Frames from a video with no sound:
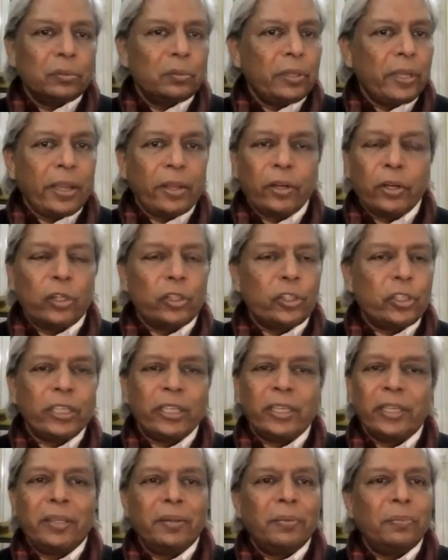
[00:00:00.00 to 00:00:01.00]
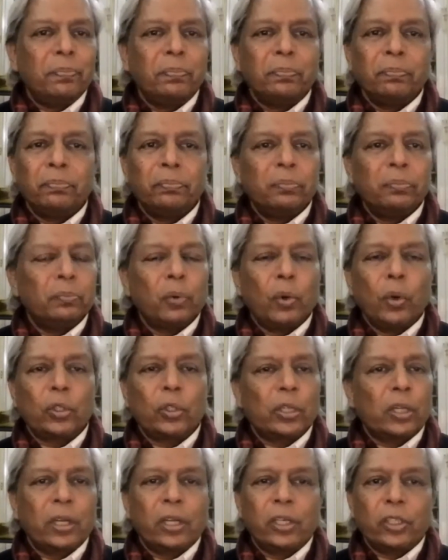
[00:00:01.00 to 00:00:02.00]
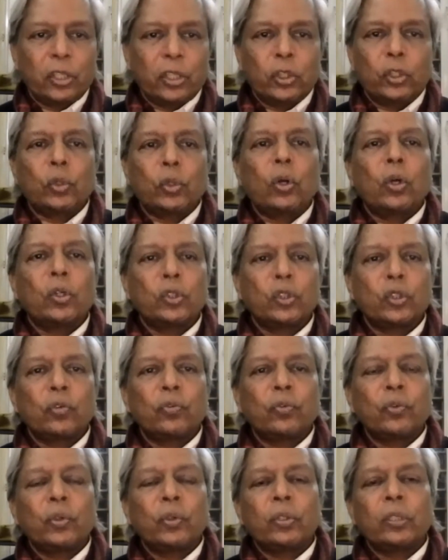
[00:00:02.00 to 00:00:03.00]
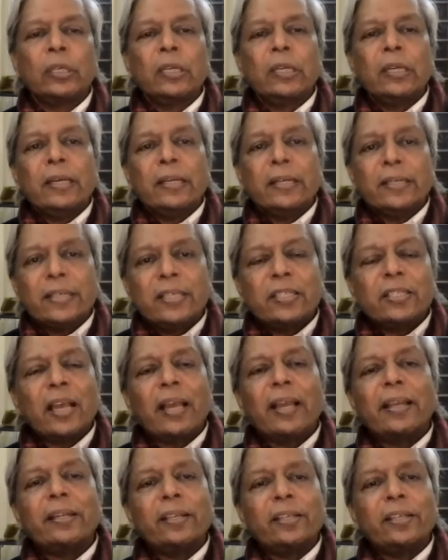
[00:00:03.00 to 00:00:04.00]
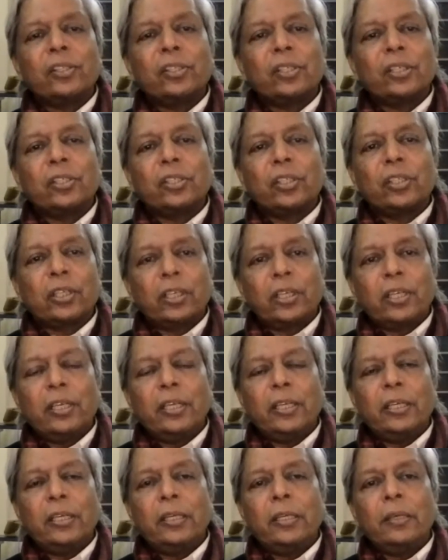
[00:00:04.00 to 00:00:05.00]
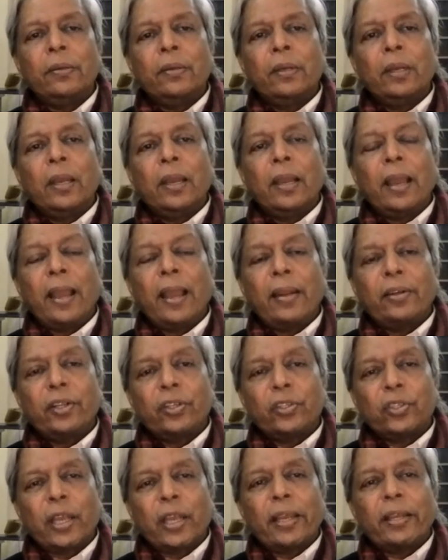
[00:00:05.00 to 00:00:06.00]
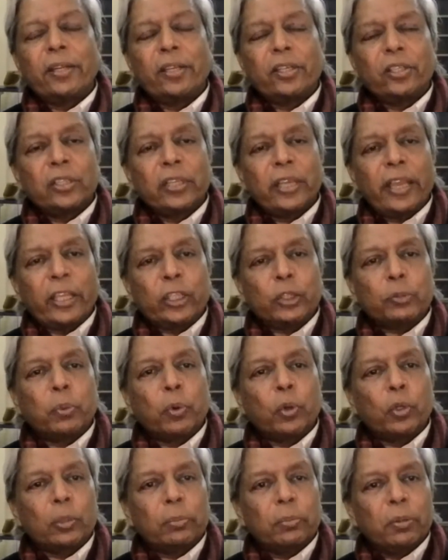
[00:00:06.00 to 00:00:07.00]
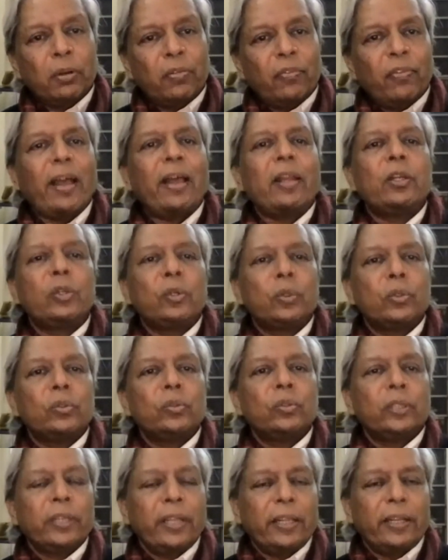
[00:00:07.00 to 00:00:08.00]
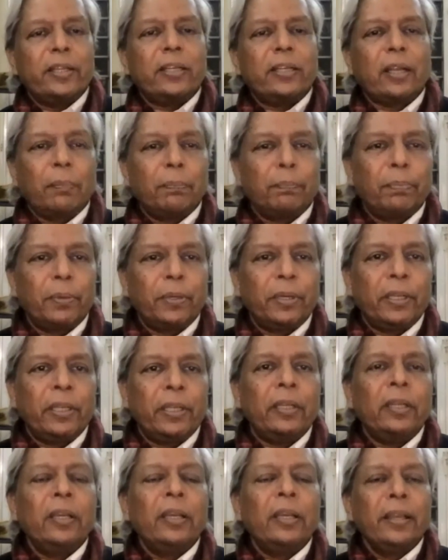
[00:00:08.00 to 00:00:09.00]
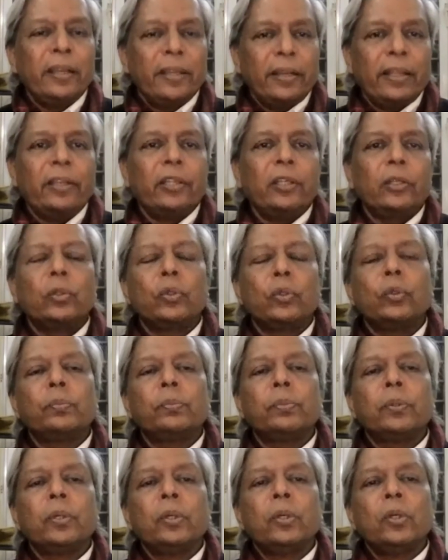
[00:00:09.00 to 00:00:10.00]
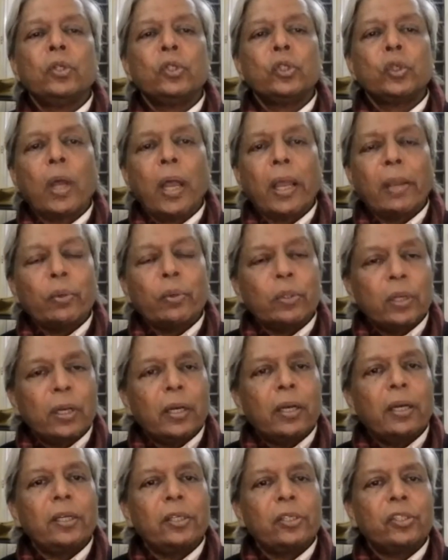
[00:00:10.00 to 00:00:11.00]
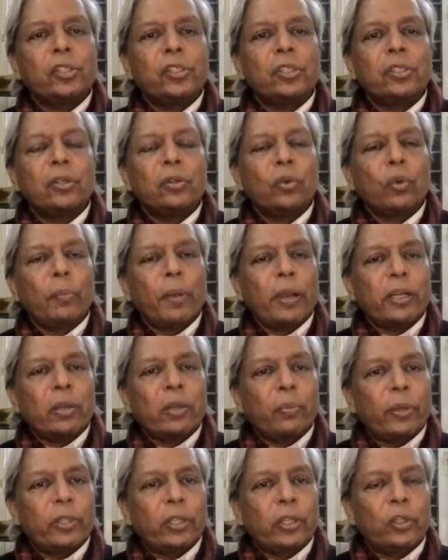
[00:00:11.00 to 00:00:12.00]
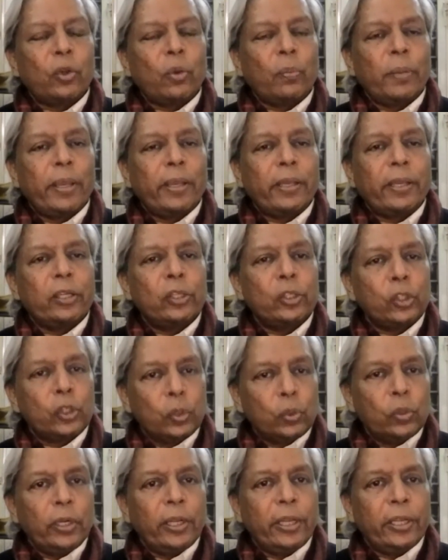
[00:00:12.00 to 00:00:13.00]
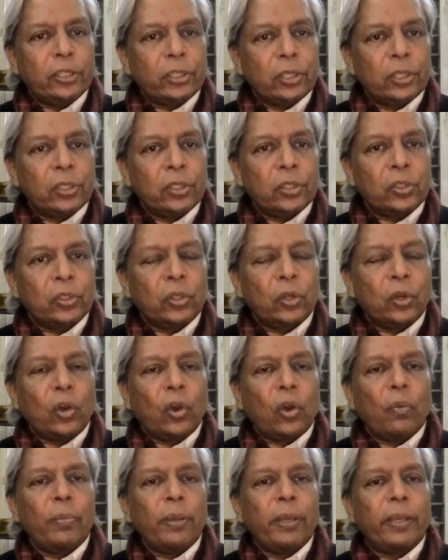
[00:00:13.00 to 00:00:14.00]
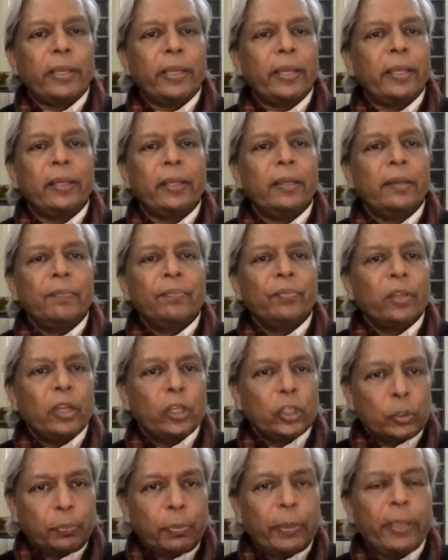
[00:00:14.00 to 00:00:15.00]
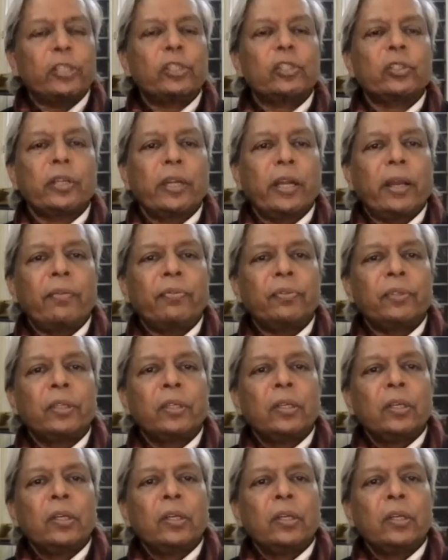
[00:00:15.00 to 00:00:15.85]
energy, motors, and so on and so forth. Design is the key, and design is the exportable value in any company, in any group. So I would urge, no matter whether you're making shoelaces or making a spacecraft,